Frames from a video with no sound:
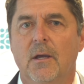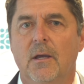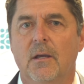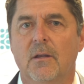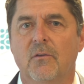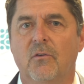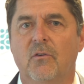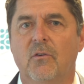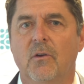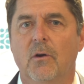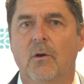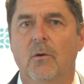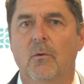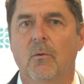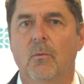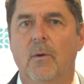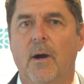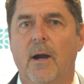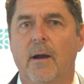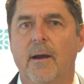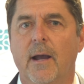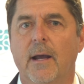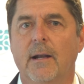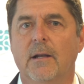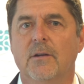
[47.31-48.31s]
And so
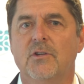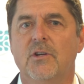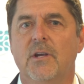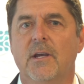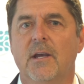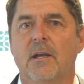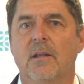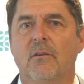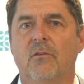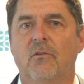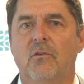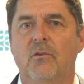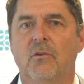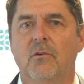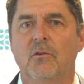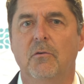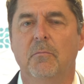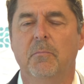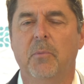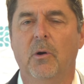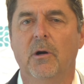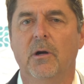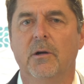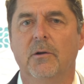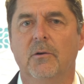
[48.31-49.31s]
I had a chance to
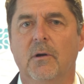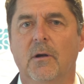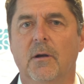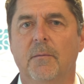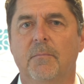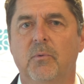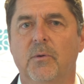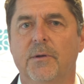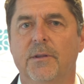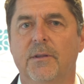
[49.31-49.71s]
partner up